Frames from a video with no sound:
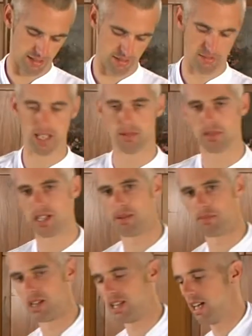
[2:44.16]
make it
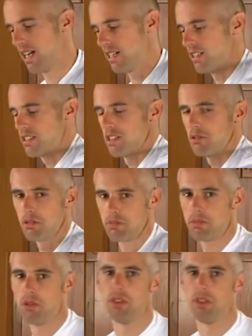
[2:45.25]
become cloudy. So you wouldn't put